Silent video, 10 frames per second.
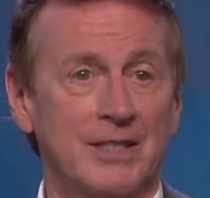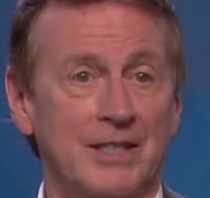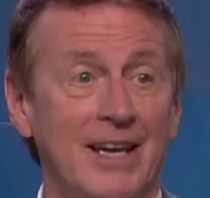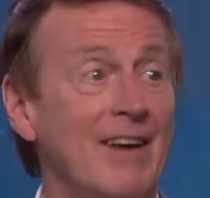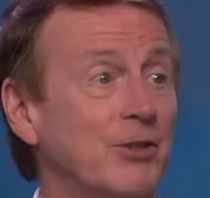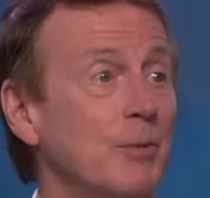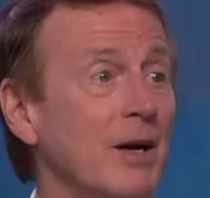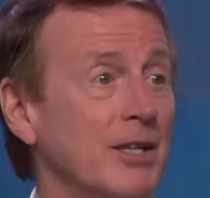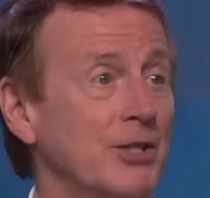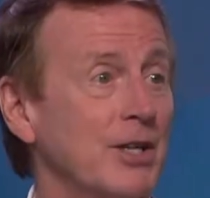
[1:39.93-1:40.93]
They have too
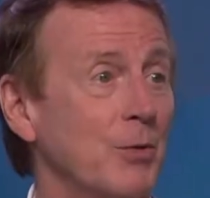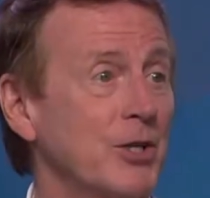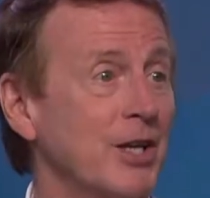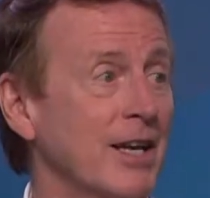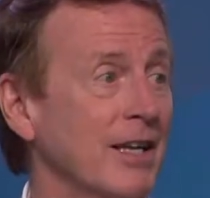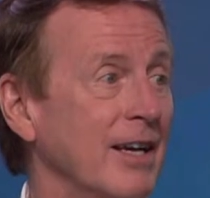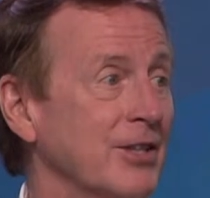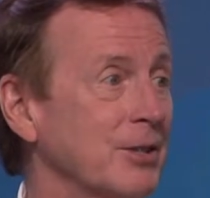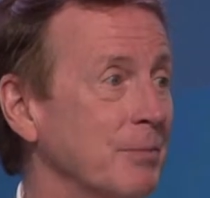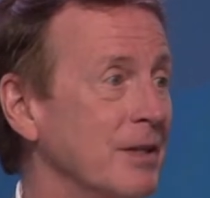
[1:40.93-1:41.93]
much. I wish they had
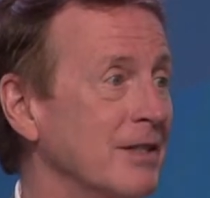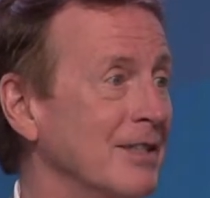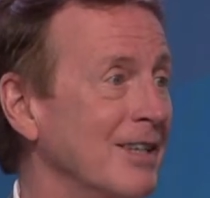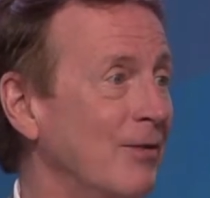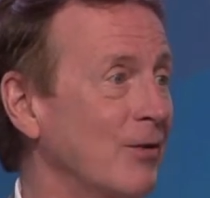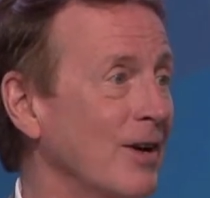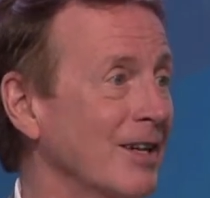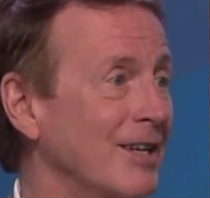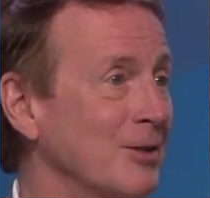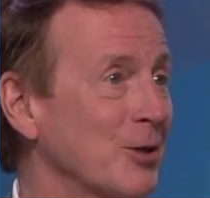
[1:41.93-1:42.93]
less, but if you've
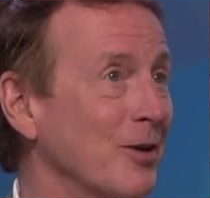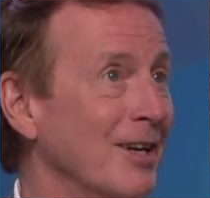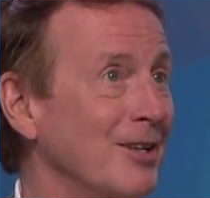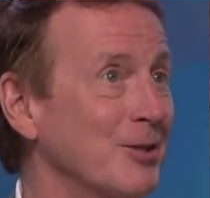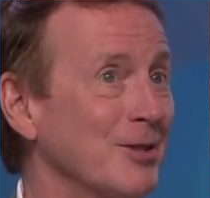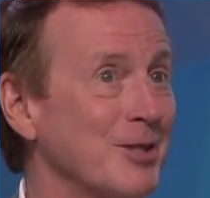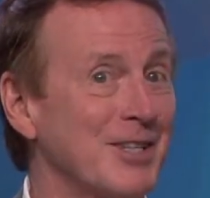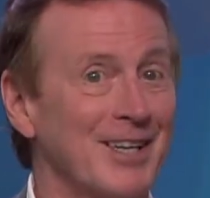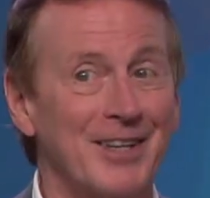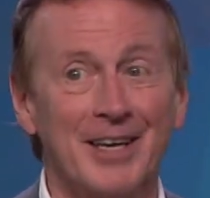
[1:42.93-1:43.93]
got kids or grandkids, you
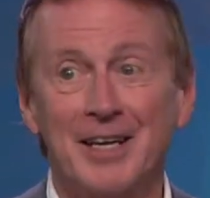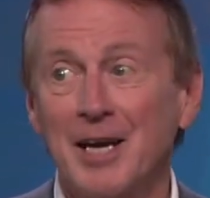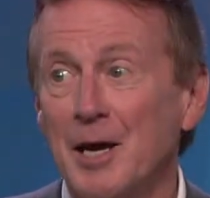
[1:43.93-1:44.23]
understand that.